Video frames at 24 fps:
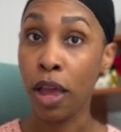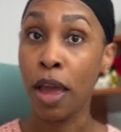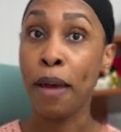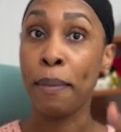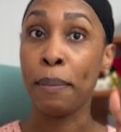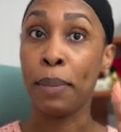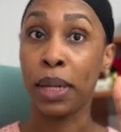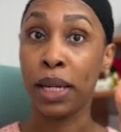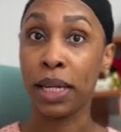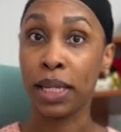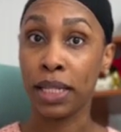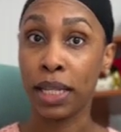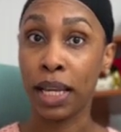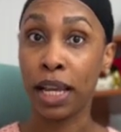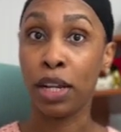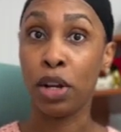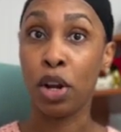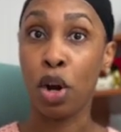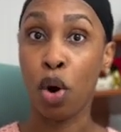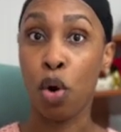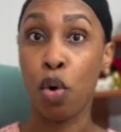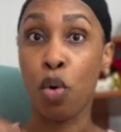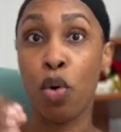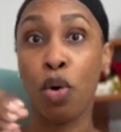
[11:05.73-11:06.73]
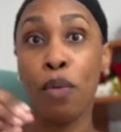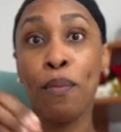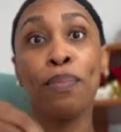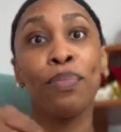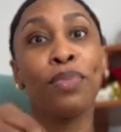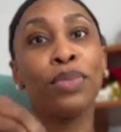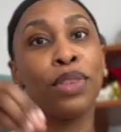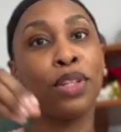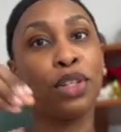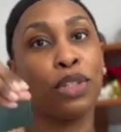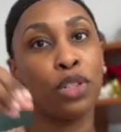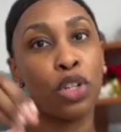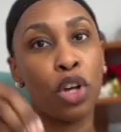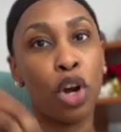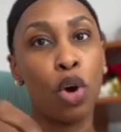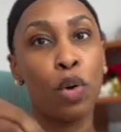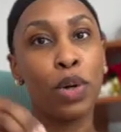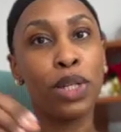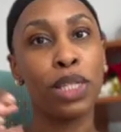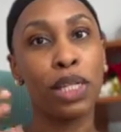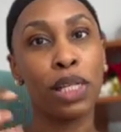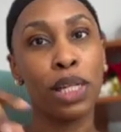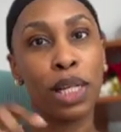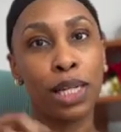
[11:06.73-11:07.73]
because I know there's
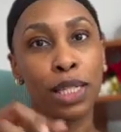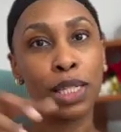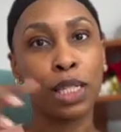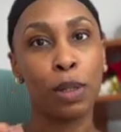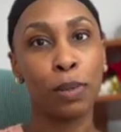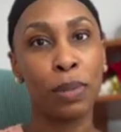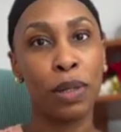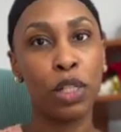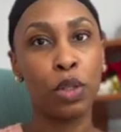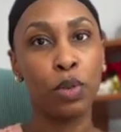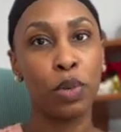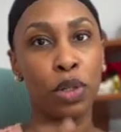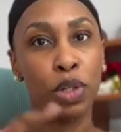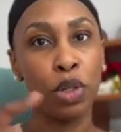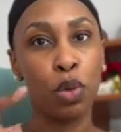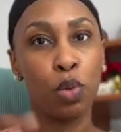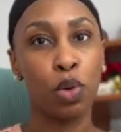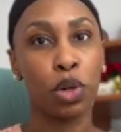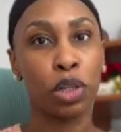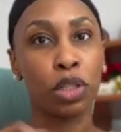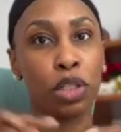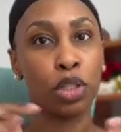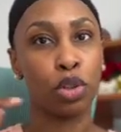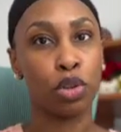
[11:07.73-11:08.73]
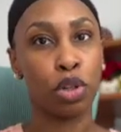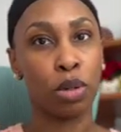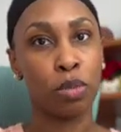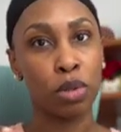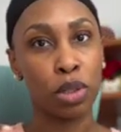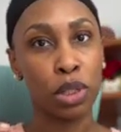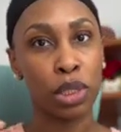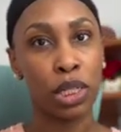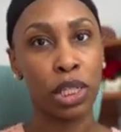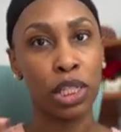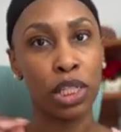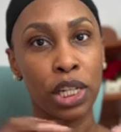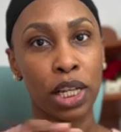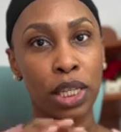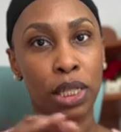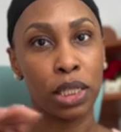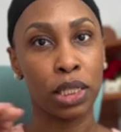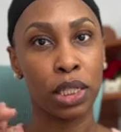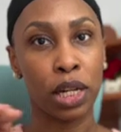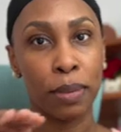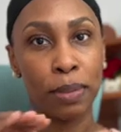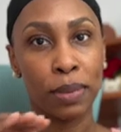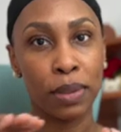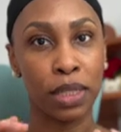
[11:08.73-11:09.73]
always a lot of space when you work the treble stitch at the
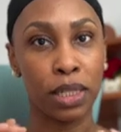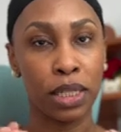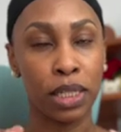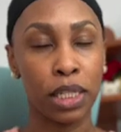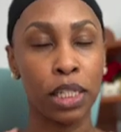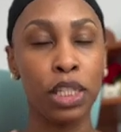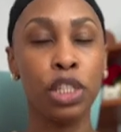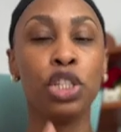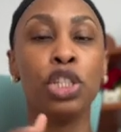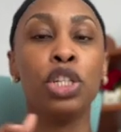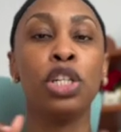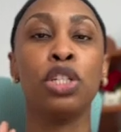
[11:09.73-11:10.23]
top of the stitch.